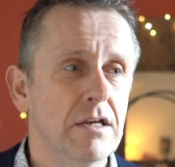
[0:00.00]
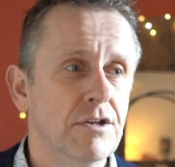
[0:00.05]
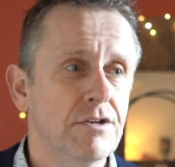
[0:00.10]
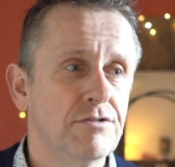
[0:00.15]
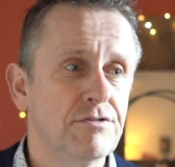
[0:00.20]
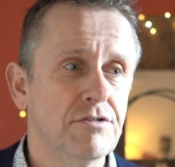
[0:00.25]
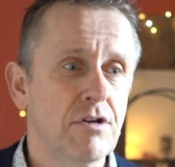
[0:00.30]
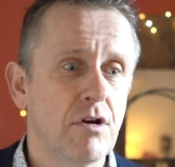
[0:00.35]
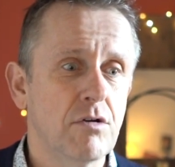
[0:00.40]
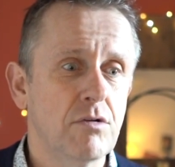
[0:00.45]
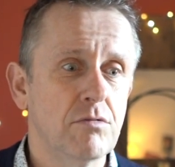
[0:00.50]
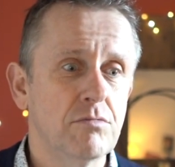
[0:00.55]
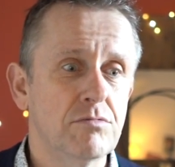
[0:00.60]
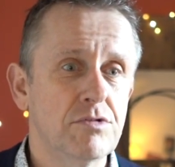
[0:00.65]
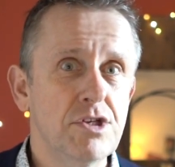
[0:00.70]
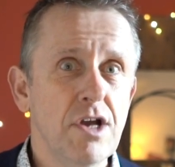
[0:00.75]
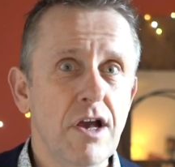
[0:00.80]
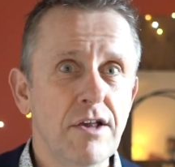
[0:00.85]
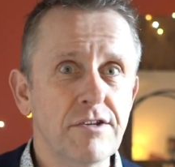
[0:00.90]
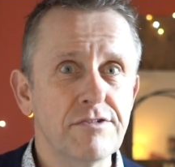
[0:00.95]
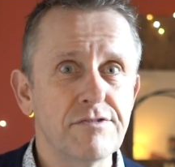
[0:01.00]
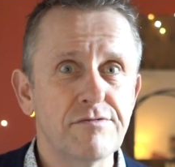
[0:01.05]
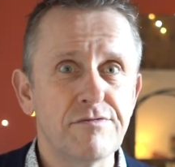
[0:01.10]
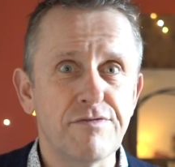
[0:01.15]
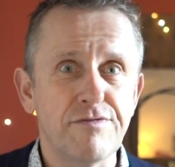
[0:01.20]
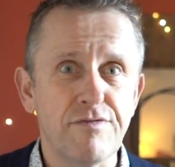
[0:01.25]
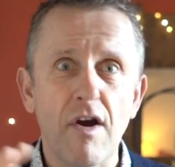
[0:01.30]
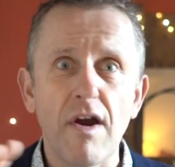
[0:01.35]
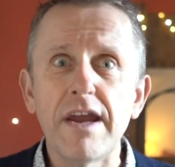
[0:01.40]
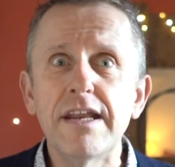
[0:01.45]
So just
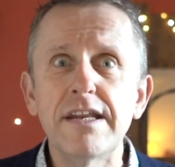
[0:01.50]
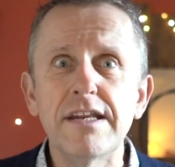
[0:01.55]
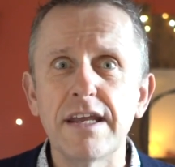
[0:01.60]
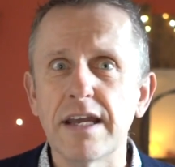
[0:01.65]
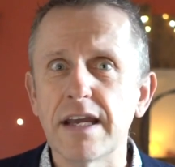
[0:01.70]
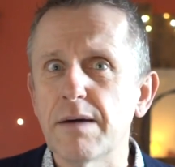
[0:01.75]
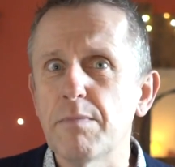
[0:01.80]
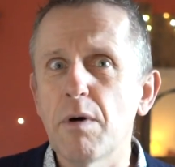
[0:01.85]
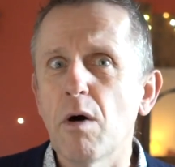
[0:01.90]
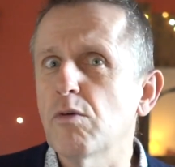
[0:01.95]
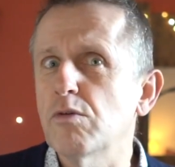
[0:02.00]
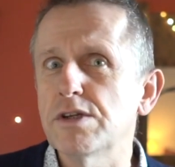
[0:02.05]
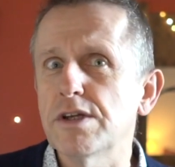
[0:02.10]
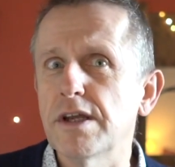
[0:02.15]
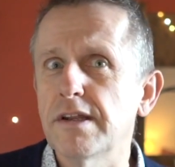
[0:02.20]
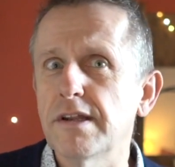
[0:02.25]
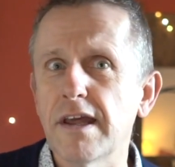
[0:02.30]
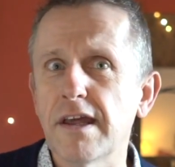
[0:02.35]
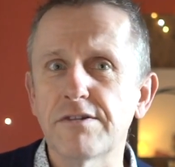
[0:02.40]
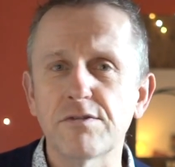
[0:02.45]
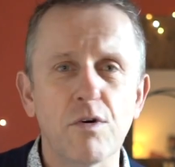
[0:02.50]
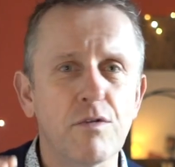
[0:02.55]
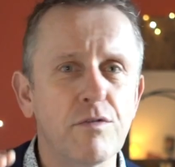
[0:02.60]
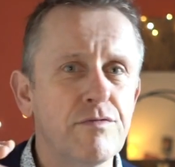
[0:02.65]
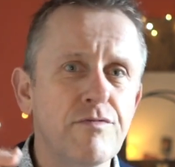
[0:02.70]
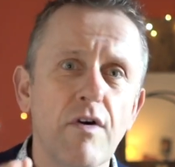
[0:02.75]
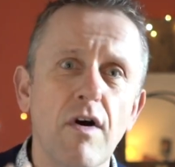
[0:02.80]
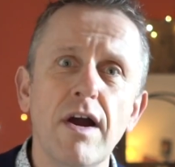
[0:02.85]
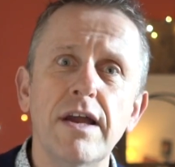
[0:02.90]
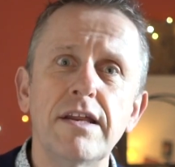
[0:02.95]
finding a bulging disc or
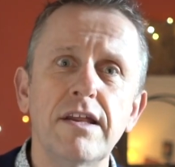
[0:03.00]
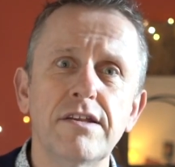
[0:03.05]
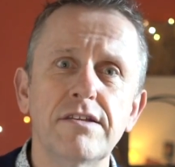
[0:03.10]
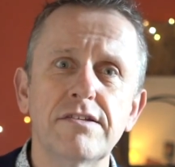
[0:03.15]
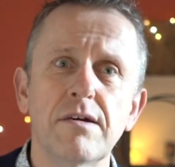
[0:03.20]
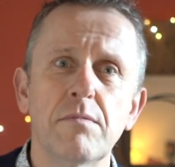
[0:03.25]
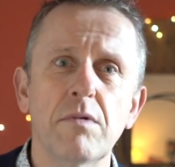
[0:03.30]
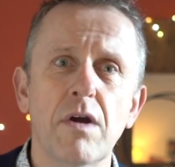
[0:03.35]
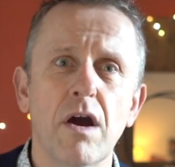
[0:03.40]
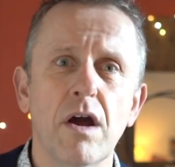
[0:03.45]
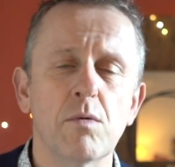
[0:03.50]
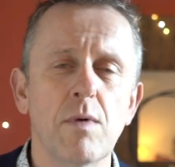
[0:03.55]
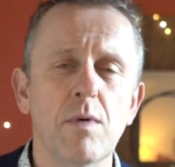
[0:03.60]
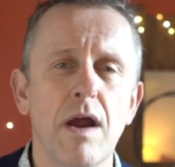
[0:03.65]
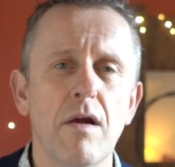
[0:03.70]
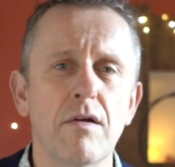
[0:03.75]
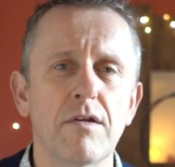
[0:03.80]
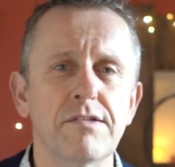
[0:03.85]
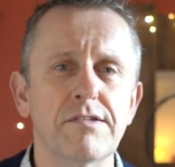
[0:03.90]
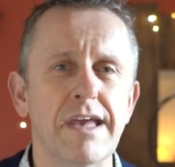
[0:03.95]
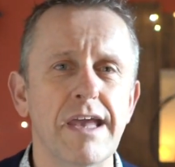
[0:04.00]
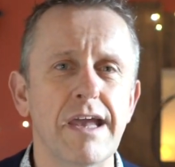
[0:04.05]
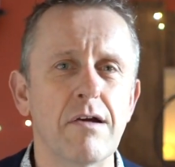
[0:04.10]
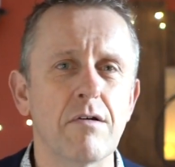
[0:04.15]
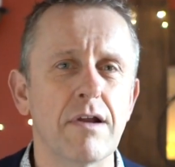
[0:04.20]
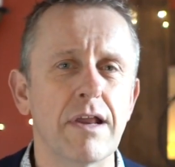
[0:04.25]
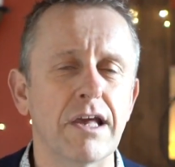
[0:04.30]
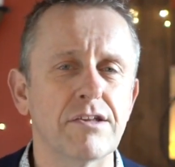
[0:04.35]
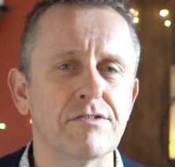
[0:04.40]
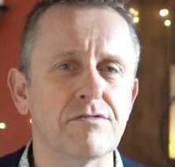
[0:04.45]
finding some kind of wear and tear
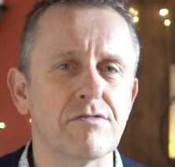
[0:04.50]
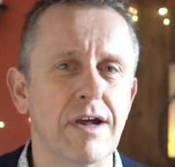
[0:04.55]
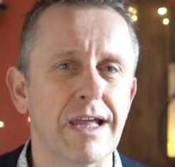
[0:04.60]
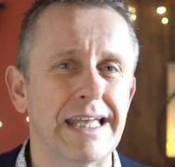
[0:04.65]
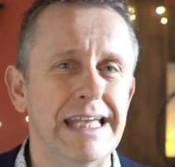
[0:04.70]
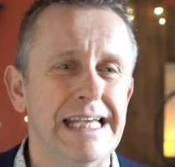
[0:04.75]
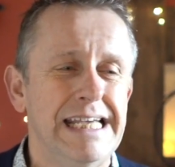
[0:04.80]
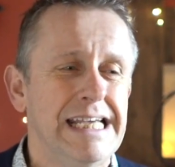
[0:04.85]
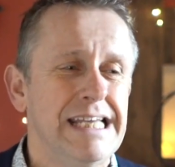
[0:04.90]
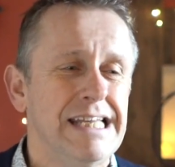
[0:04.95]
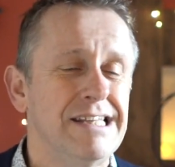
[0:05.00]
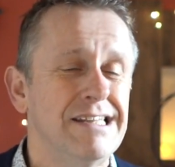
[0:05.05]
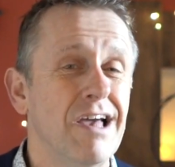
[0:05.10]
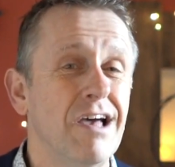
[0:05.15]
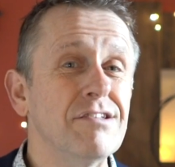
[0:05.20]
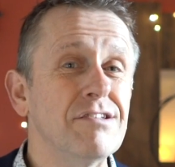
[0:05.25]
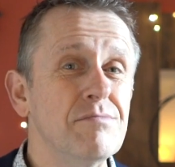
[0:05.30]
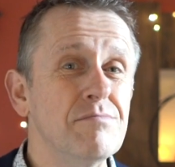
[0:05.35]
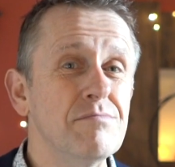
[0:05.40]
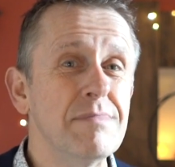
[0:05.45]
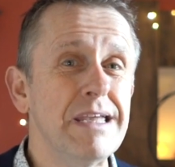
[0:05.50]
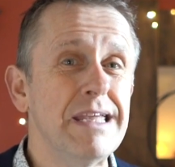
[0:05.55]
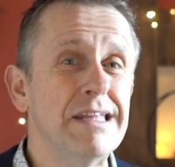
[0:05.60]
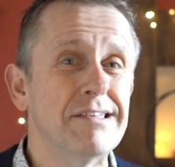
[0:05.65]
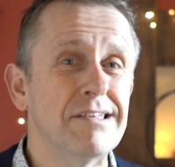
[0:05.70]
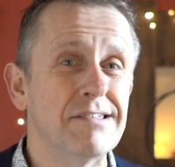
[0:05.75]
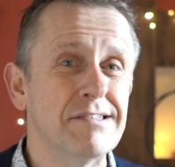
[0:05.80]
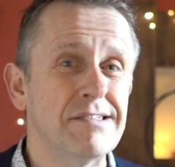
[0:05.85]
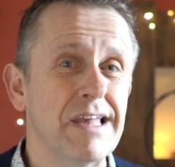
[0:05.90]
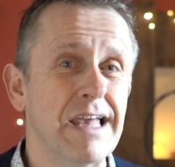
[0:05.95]
on X-ray doesn't mean
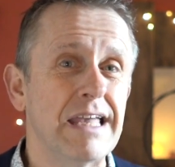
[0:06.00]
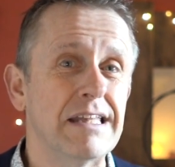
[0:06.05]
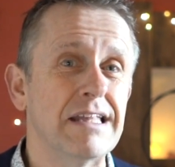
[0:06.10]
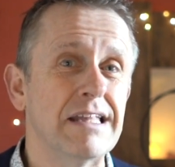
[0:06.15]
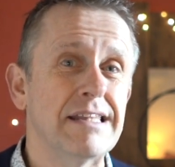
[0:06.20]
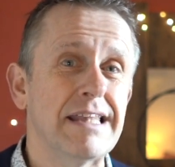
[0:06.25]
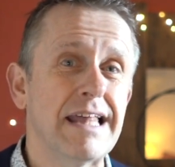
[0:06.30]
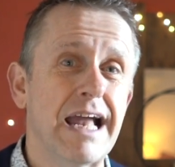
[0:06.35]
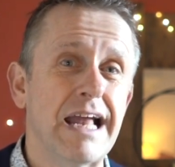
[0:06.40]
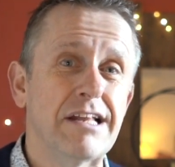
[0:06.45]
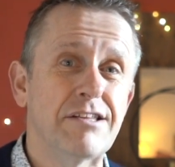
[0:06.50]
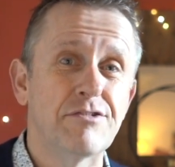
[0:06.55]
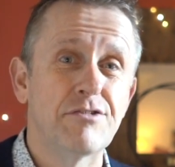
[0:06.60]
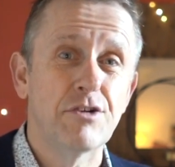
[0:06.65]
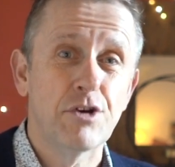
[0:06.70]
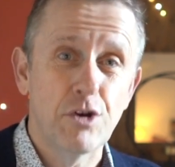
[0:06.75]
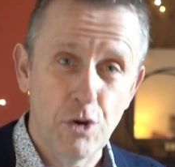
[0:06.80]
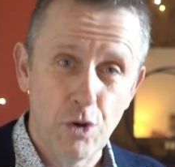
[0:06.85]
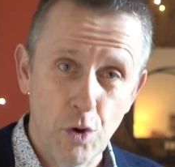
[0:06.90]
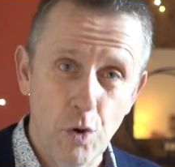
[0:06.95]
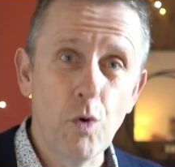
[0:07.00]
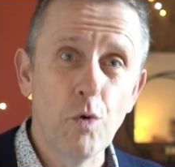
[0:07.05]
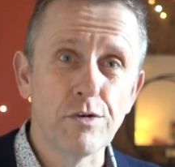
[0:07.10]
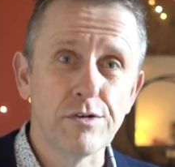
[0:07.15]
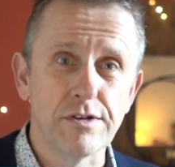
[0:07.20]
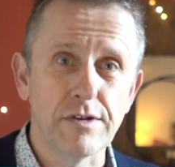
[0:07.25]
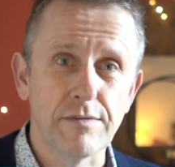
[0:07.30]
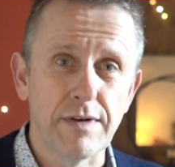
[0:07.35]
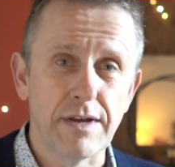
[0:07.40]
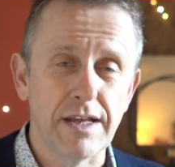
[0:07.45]
to say that that's the
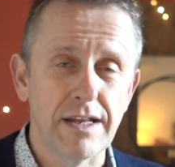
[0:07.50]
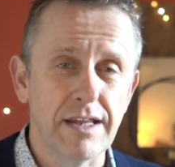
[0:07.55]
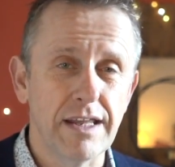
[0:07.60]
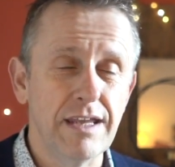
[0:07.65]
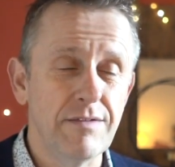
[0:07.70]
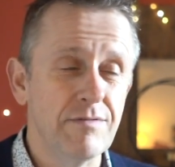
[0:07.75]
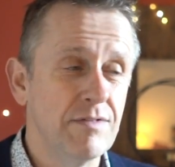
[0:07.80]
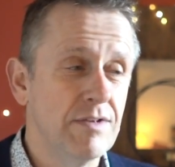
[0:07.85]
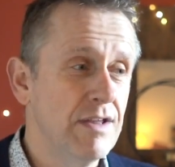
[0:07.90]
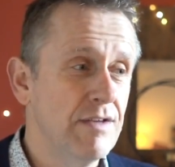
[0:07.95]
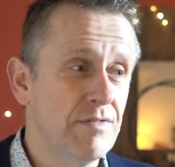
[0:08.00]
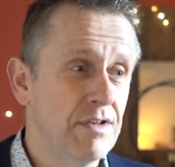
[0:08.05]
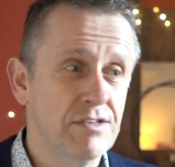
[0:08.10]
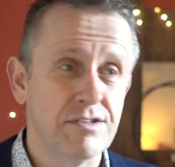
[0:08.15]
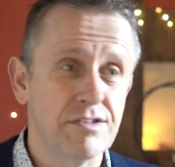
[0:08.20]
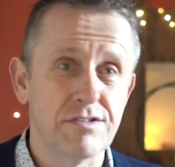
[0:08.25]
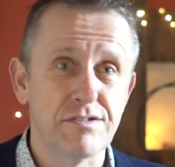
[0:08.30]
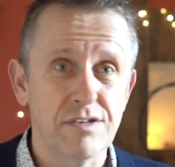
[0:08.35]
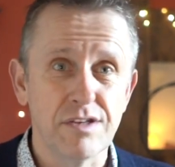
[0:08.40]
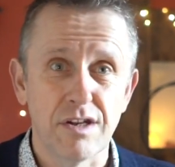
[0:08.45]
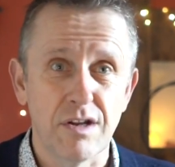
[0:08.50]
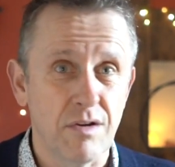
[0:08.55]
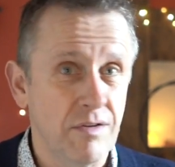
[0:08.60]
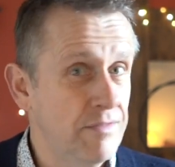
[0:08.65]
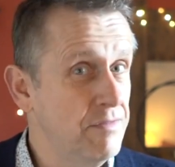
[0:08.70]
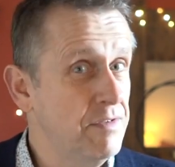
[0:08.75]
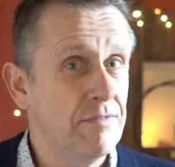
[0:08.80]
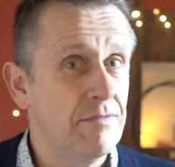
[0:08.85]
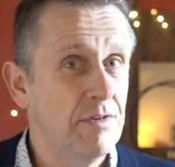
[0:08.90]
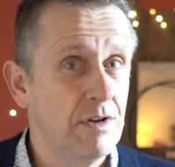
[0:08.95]
cause of it, even if it's, you know,
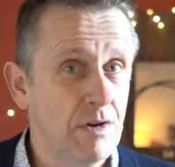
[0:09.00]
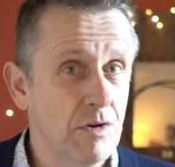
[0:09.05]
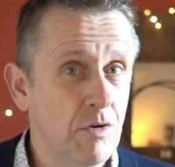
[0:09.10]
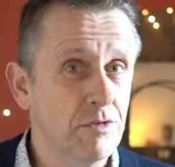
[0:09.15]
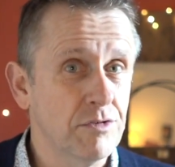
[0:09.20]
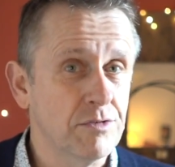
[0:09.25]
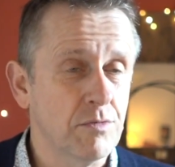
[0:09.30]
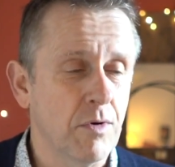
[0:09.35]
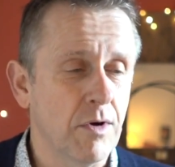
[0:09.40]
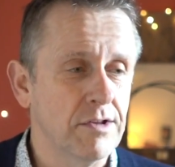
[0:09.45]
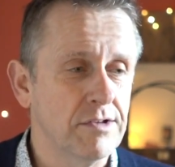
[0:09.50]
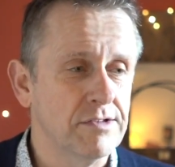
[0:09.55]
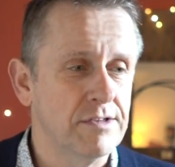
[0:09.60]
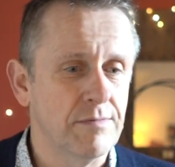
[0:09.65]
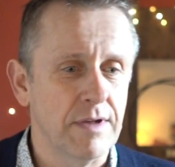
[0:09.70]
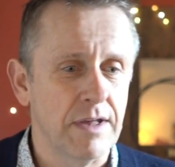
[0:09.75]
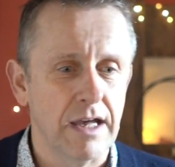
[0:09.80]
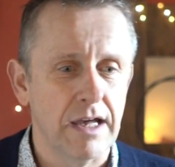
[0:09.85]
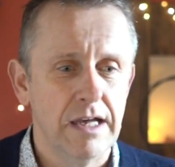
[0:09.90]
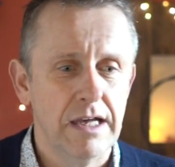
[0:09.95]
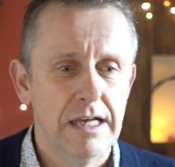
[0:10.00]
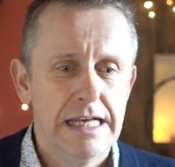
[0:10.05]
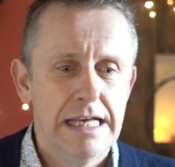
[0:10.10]
even if it looks quite severe.